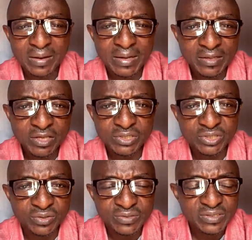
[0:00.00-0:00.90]

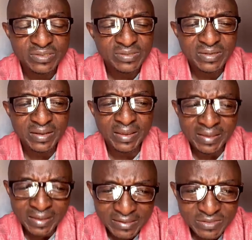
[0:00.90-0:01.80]
allegations
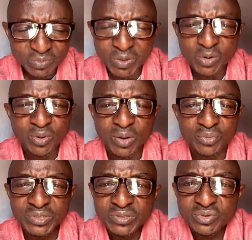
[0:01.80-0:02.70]
against Marwa,
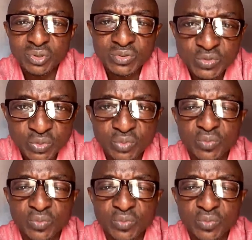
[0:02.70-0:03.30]
which is not true.